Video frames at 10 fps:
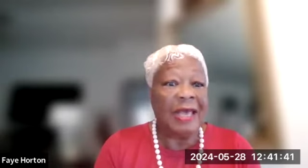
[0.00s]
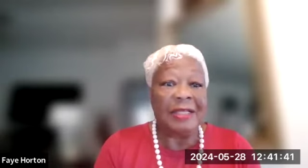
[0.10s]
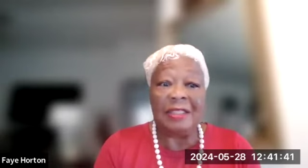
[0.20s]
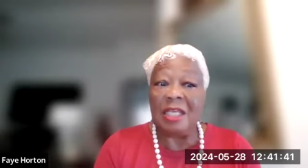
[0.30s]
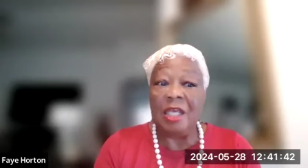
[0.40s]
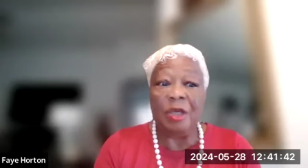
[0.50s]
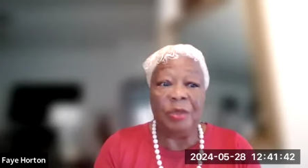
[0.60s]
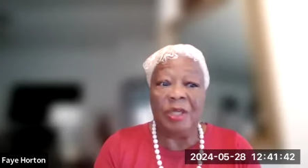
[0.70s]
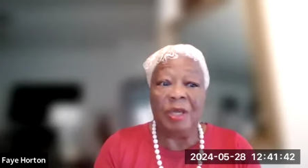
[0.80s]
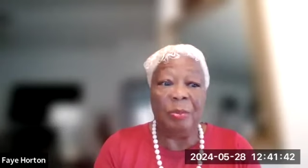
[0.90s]
That's
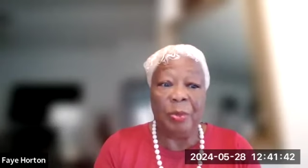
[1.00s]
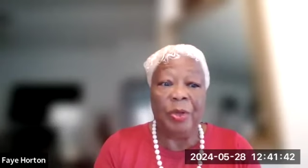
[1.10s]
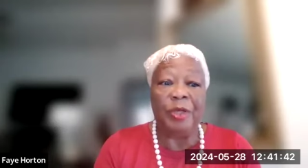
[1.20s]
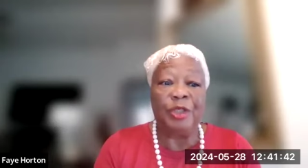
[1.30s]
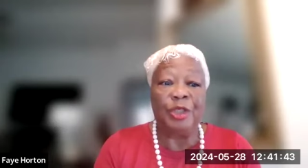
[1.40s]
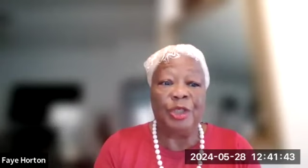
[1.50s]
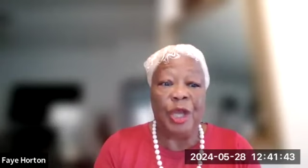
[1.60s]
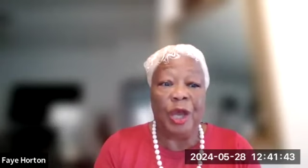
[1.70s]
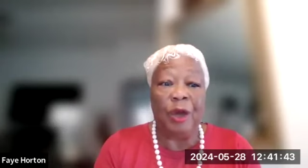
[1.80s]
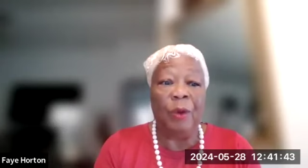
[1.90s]
equally important to
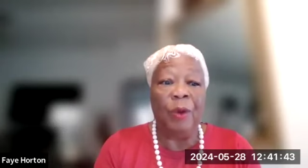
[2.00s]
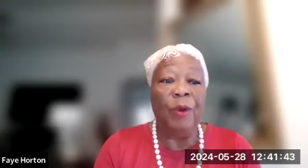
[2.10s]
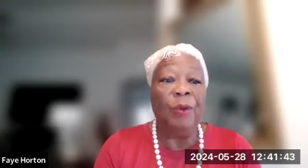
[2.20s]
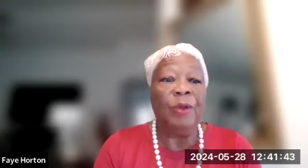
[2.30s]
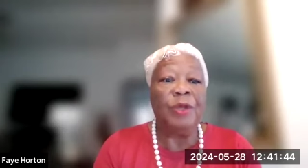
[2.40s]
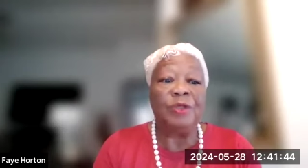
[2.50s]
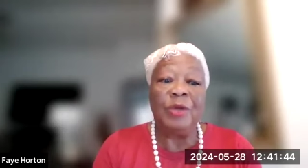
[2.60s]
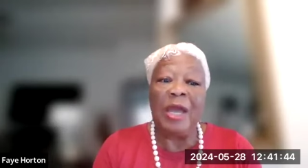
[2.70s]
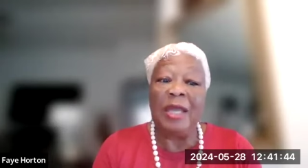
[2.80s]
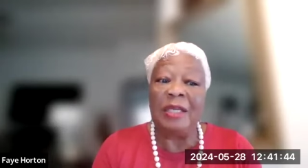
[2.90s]
know when you're
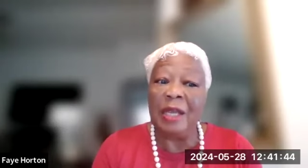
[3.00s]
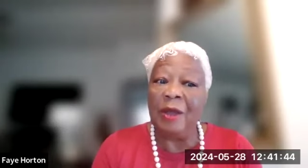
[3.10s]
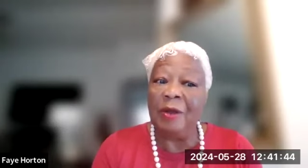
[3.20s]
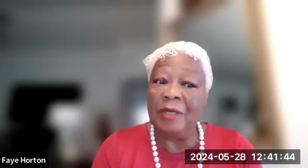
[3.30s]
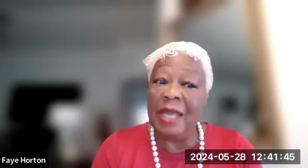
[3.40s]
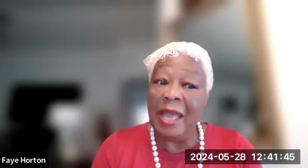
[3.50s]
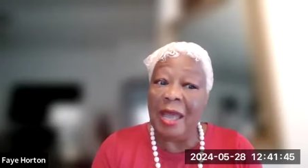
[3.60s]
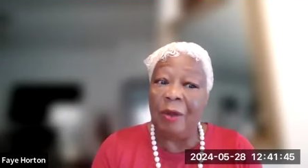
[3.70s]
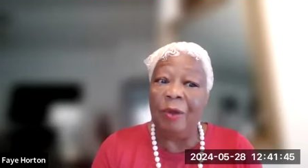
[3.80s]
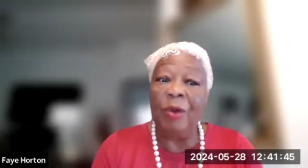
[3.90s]
trying to narrow
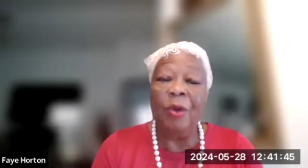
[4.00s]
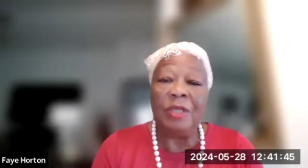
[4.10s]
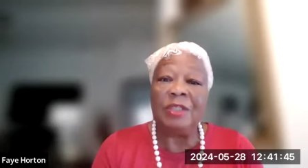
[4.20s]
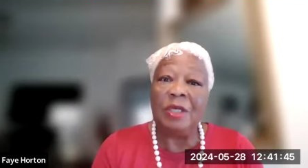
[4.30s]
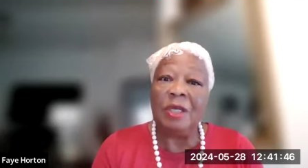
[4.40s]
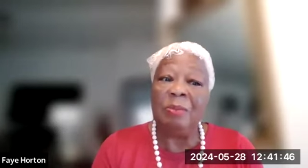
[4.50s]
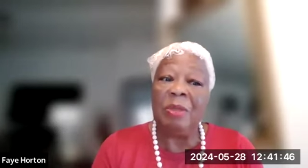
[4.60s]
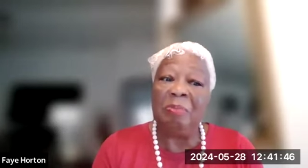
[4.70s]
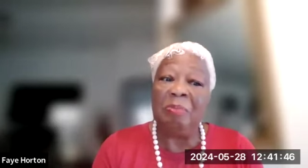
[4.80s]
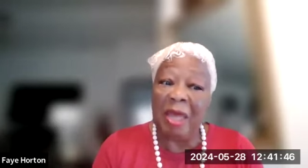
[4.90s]
down what's going to
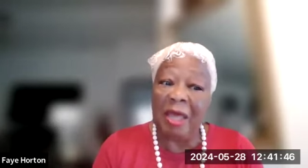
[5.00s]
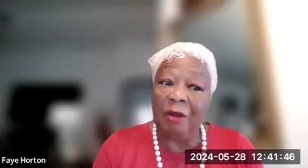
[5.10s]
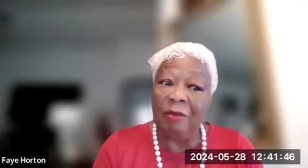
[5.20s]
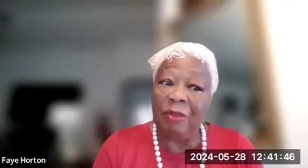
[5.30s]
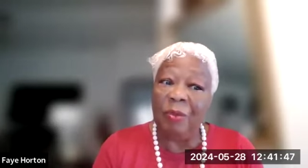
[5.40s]
be better